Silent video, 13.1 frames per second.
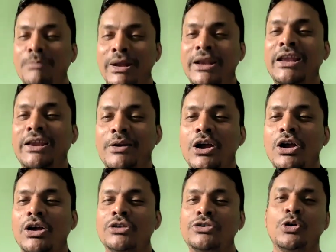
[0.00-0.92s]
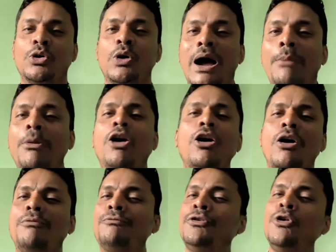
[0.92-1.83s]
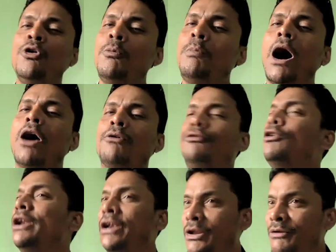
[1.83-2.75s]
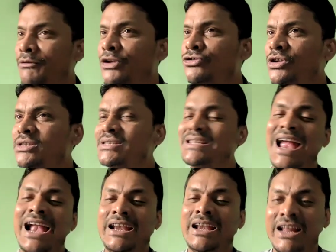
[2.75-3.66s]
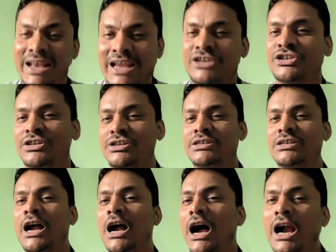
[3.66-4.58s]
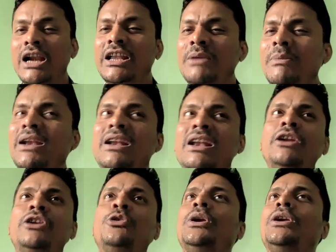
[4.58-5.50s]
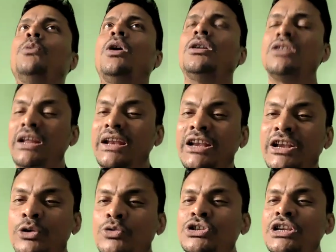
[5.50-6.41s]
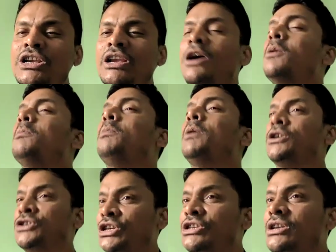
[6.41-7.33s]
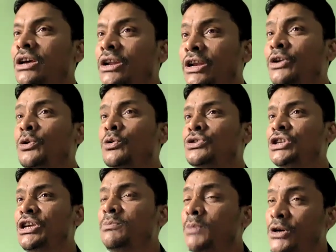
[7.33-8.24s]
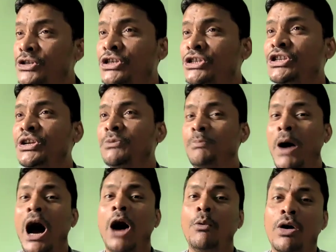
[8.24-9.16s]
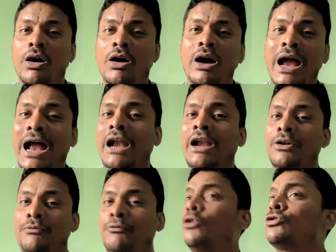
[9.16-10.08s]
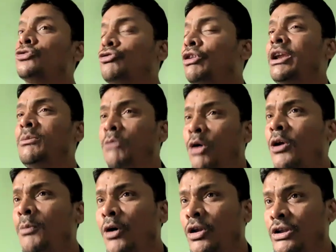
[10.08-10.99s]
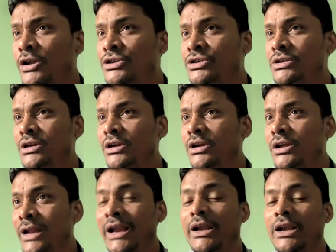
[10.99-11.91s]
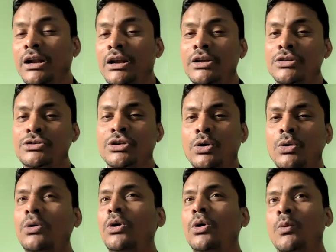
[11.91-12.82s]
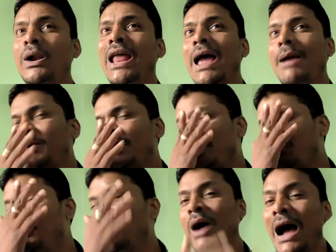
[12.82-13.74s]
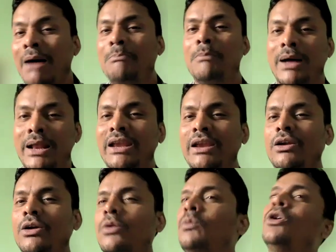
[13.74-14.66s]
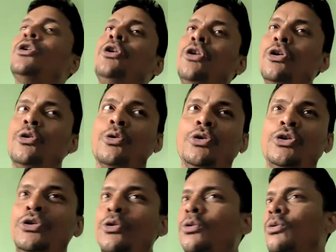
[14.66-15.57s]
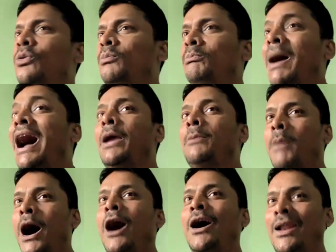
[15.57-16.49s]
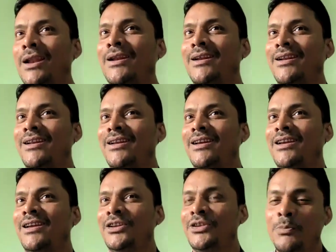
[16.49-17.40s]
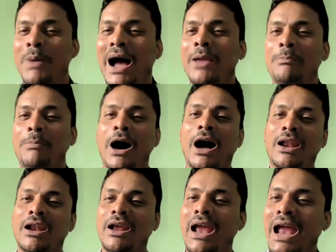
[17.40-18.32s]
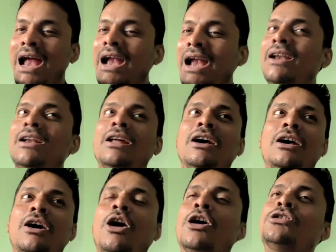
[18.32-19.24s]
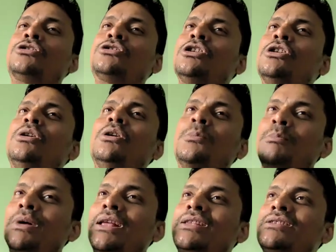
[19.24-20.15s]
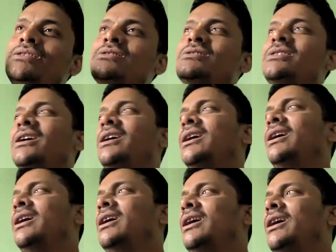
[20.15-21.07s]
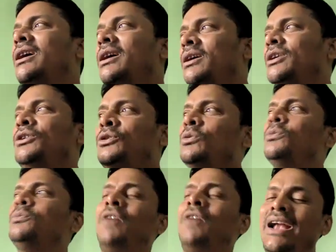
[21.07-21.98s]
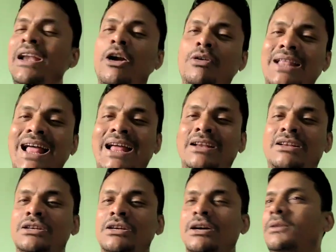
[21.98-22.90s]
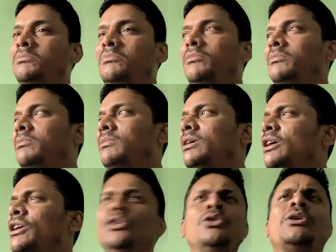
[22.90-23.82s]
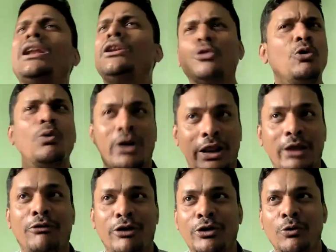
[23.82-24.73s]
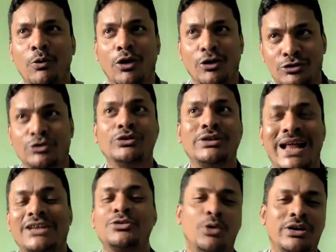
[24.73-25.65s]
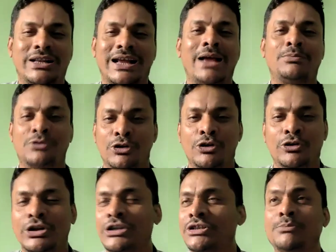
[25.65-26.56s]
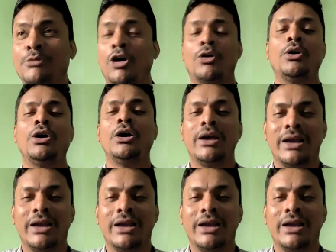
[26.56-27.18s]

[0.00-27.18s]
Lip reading: money. So, among a few powerful individuals and the nation, ultimately doing what? Reducing purchasing power and fostering monopolies. Right. So, what happened if you have money? What do? You buy power. You buy power, and also means. You find out that you can do whatever you want to. That's what absolutism or